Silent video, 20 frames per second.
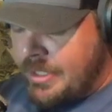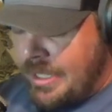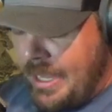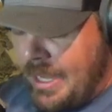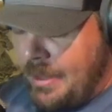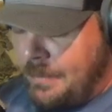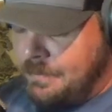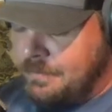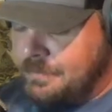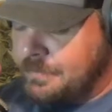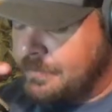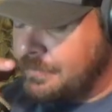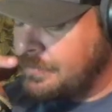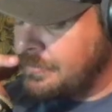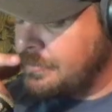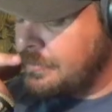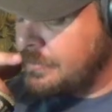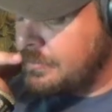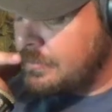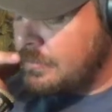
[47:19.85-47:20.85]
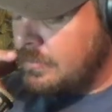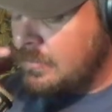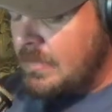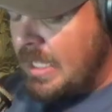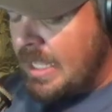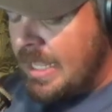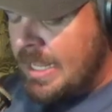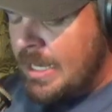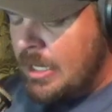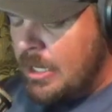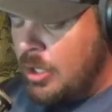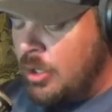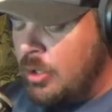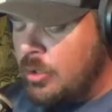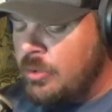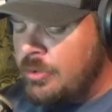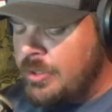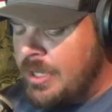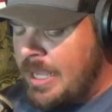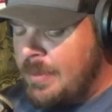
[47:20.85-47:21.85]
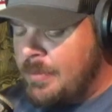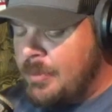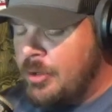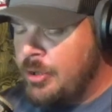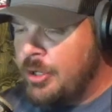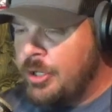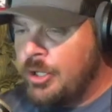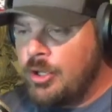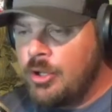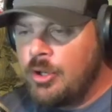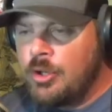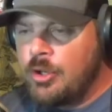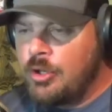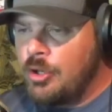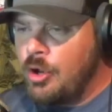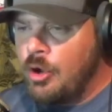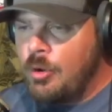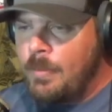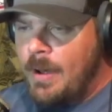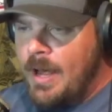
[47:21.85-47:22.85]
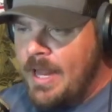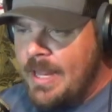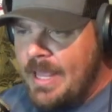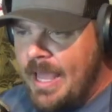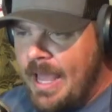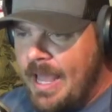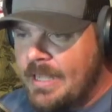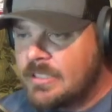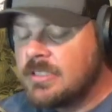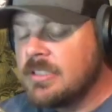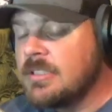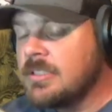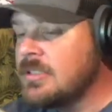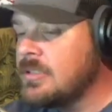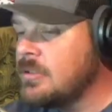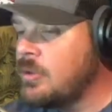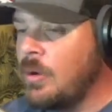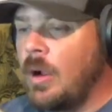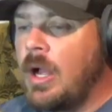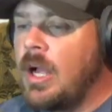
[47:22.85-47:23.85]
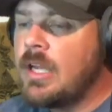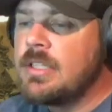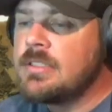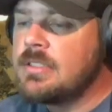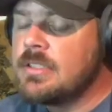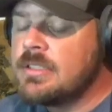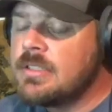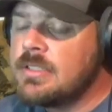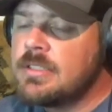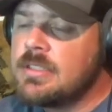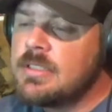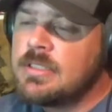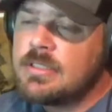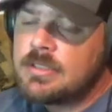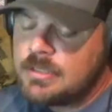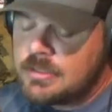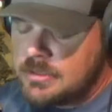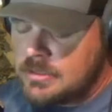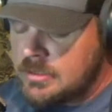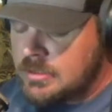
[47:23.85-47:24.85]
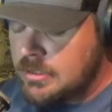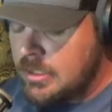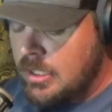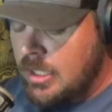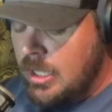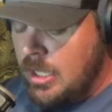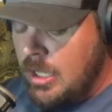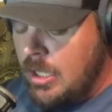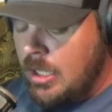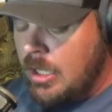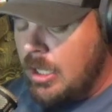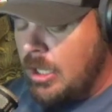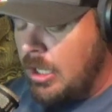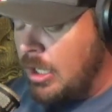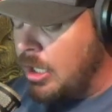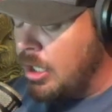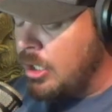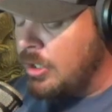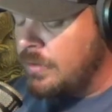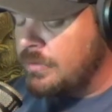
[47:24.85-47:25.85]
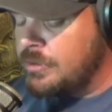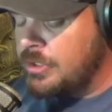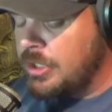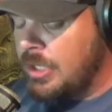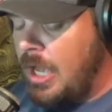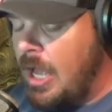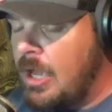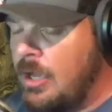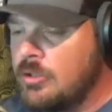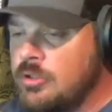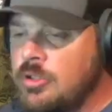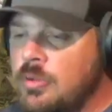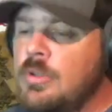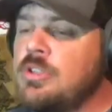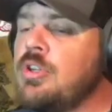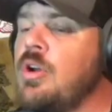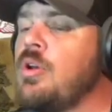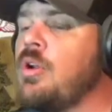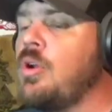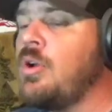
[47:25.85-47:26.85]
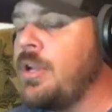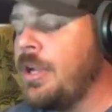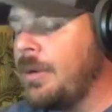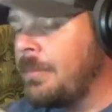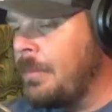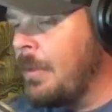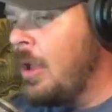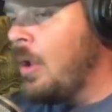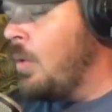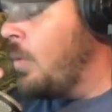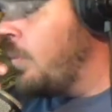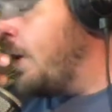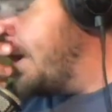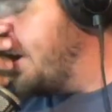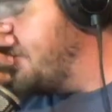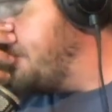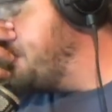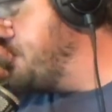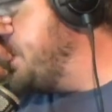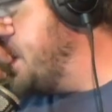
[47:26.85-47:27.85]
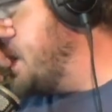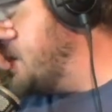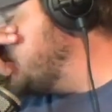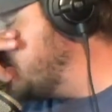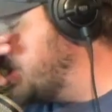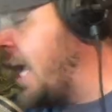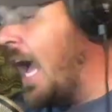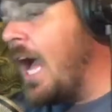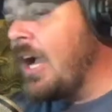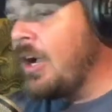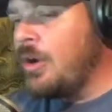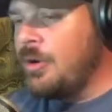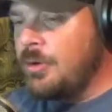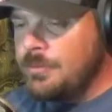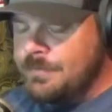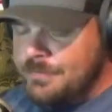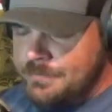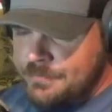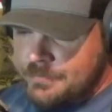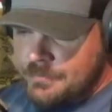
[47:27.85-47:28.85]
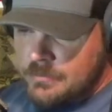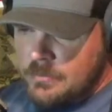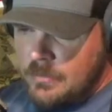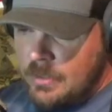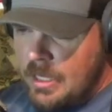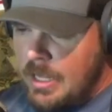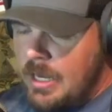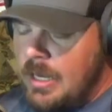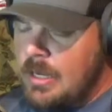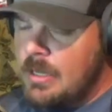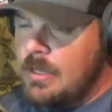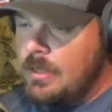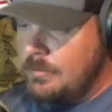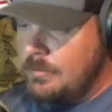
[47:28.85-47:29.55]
camp in local neighborhood. Nobody access, cries the citizens of Chicago. So what's going on here? Well, in Chicago, they